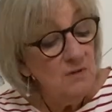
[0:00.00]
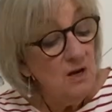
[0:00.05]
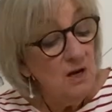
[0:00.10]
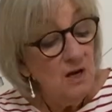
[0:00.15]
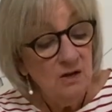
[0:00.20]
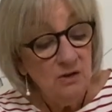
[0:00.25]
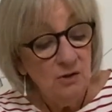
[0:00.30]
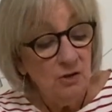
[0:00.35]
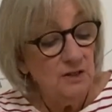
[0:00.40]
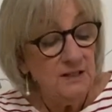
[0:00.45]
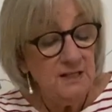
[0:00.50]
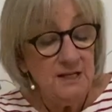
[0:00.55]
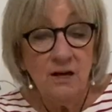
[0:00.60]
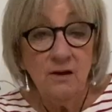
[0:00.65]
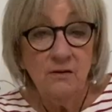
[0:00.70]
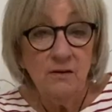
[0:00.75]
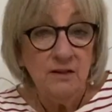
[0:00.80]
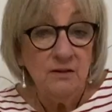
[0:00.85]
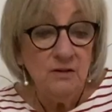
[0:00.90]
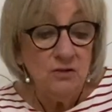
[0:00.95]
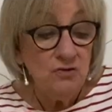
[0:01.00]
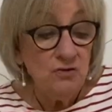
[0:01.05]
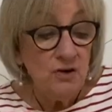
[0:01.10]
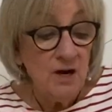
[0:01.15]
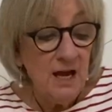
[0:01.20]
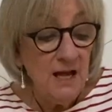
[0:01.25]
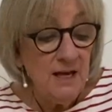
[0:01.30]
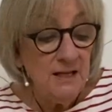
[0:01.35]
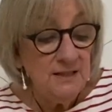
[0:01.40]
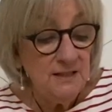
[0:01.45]
You could decorate the
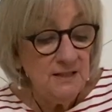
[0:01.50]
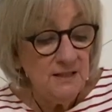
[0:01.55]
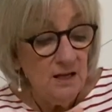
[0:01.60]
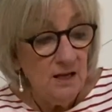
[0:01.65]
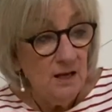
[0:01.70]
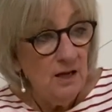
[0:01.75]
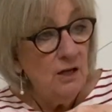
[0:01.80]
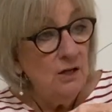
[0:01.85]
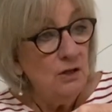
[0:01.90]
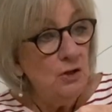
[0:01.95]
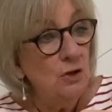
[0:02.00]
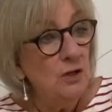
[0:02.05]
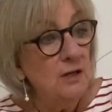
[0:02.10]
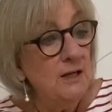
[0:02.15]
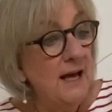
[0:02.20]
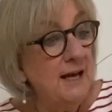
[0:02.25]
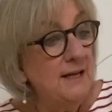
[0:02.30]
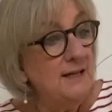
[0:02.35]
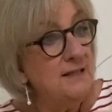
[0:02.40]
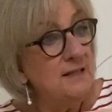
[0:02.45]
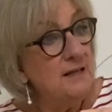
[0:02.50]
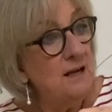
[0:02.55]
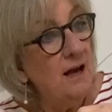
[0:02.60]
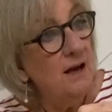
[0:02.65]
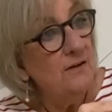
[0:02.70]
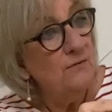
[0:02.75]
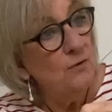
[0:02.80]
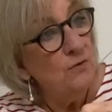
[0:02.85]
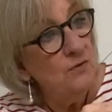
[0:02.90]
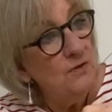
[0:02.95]
dress. You can add, as I
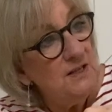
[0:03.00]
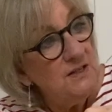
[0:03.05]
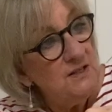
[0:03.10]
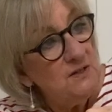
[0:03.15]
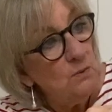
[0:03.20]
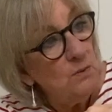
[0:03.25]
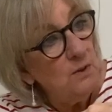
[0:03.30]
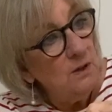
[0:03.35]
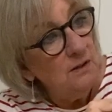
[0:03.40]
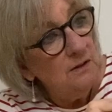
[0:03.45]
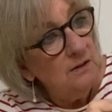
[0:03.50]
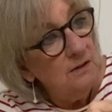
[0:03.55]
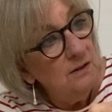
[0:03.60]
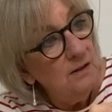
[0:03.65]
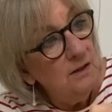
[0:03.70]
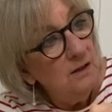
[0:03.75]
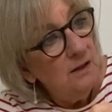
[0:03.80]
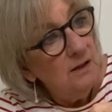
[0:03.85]
have on this one,